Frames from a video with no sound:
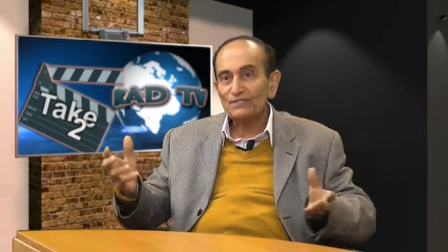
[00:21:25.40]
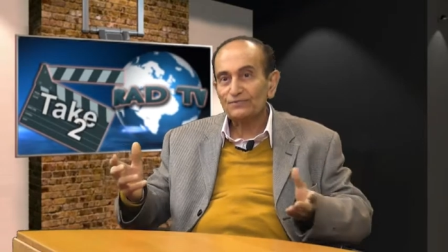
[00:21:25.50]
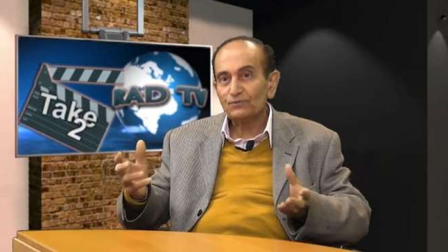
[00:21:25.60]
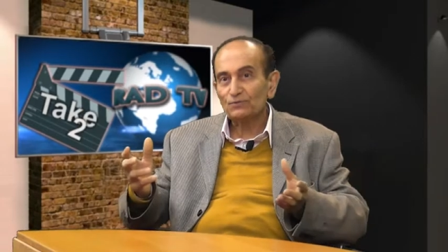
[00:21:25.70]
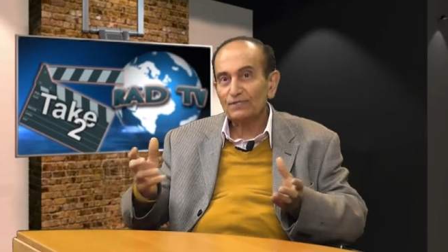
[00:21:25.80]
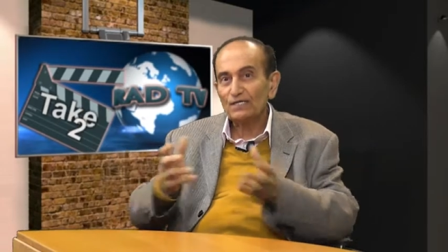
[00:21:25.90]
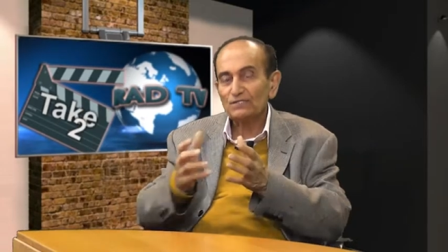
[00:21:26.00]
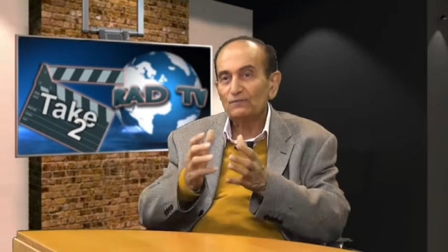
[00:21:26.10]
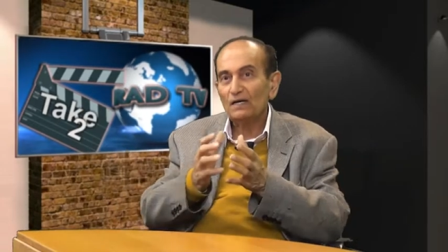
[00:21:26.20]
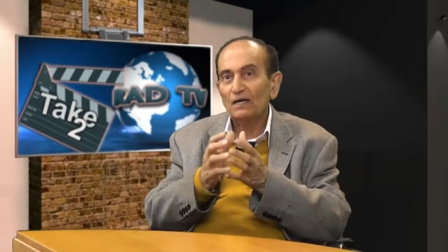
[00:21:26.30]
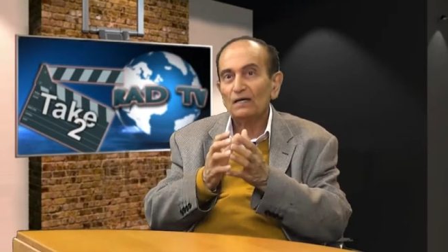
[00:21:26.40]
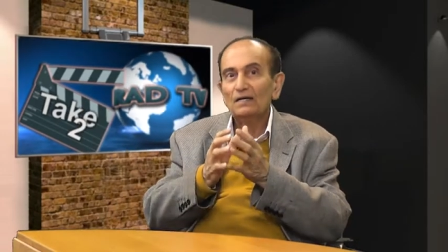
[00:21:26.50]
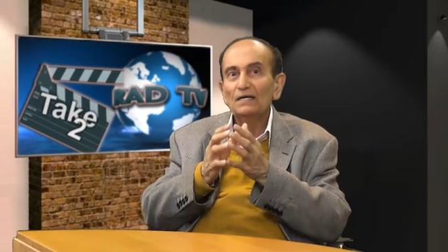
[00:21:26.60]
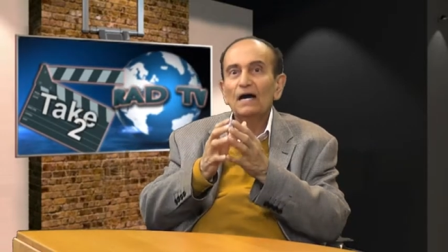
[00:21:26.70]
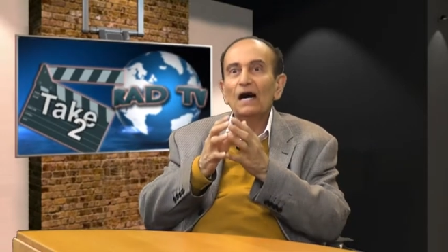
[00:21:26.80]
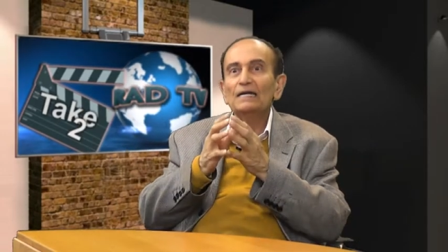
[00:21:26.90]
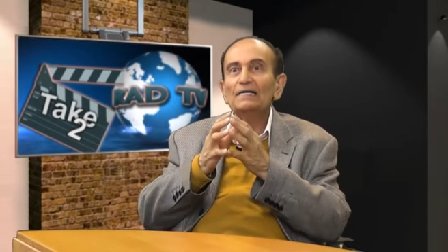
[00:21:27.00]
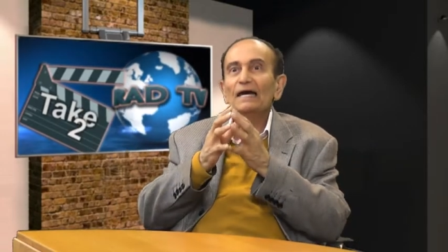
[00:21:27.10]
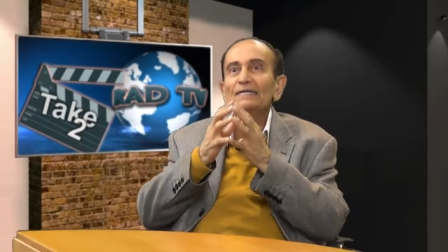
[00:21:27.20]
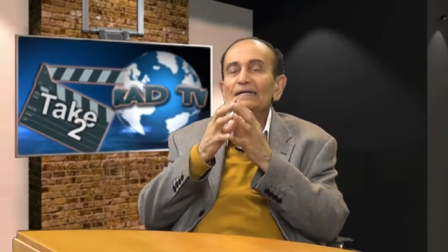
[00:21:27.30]
two things we are
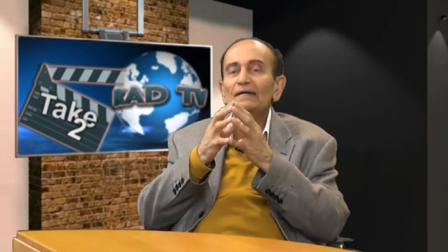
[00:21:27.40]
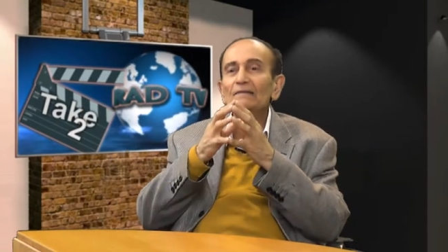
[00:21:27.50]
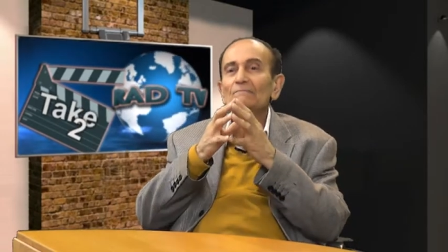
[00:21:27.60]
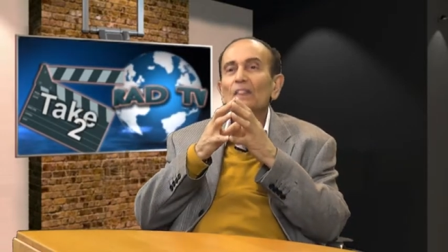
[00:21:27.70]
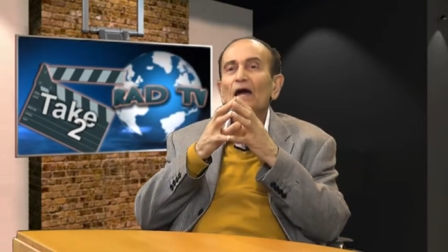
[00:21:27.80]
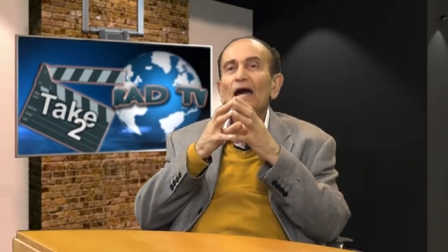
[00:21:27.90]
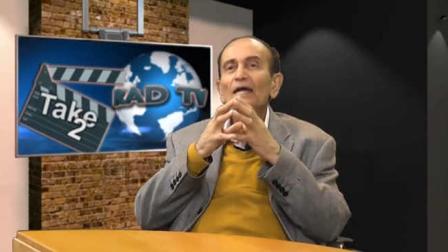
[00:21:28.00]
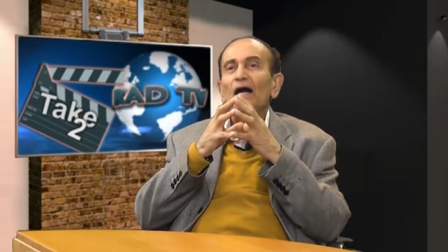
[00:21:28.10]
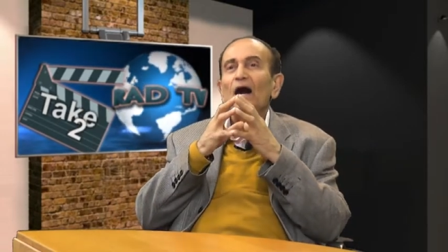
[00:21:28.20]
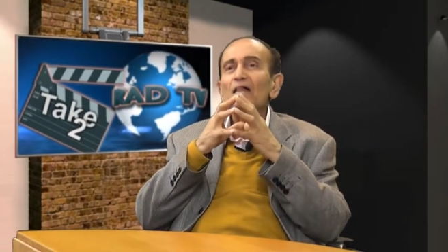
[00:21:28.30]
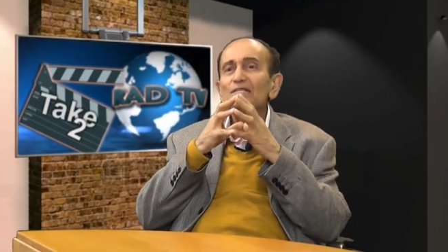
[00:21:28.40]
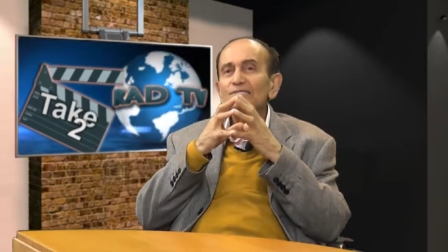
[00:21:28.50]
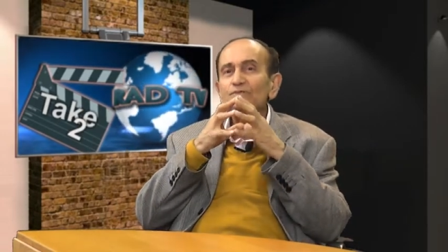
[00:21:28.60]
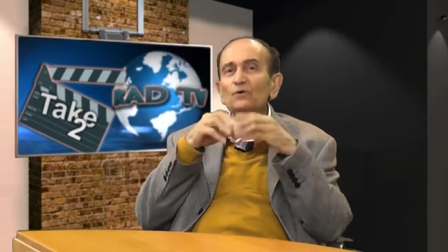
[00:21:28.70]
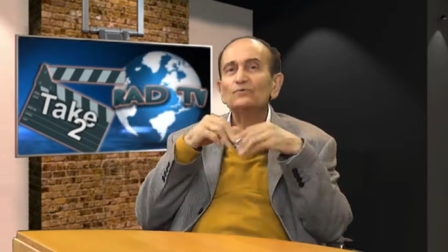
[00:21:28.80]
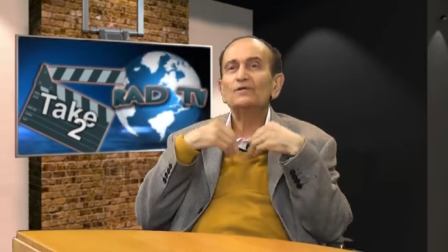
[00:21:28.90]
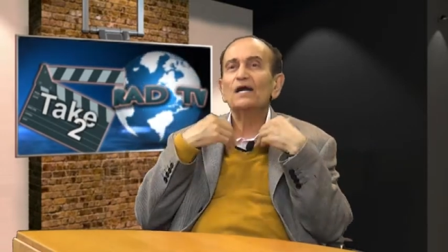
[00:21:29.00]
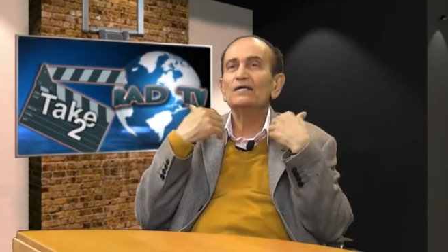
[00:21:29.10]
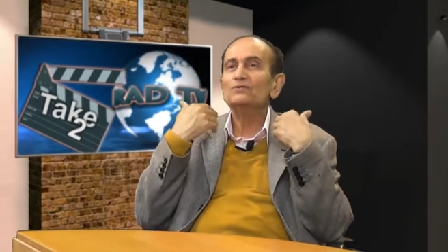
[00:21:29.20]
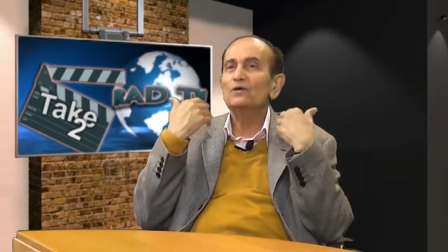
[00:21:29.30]
highlighting, and also
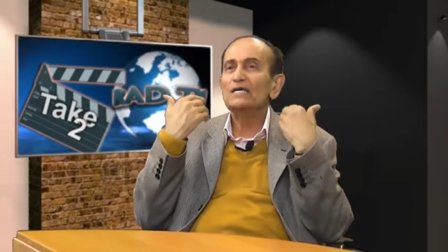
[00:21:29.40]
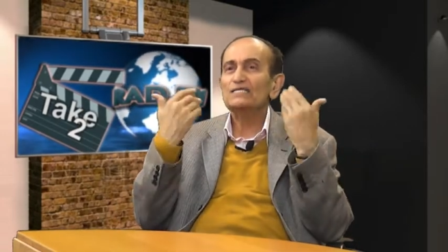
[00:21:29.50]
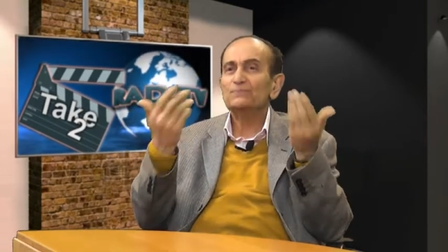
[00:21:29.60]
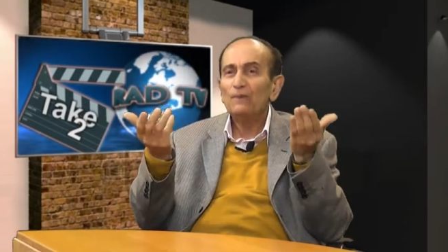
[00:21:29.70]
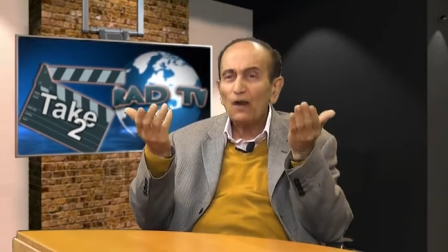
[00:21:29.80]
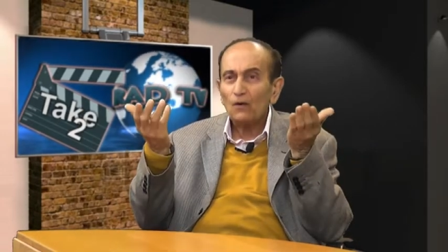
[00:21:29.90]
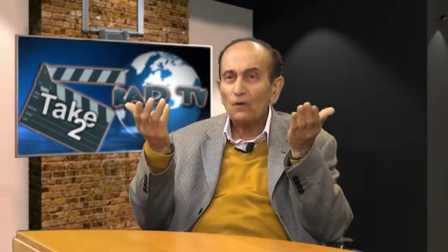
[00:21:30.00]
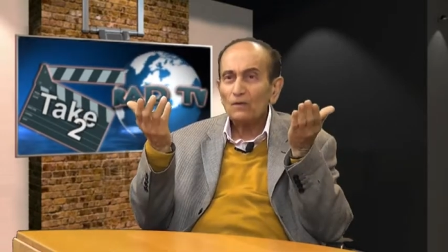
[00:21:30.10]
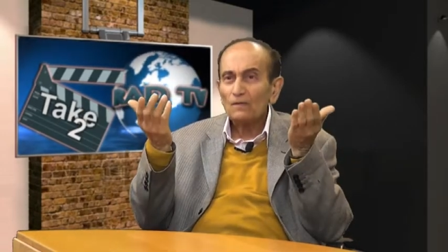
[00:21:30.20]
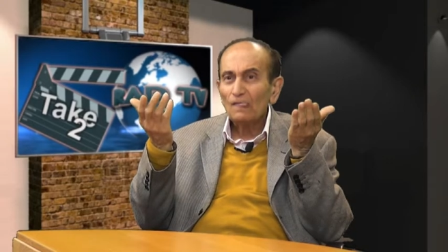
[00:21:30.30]
trying to explore,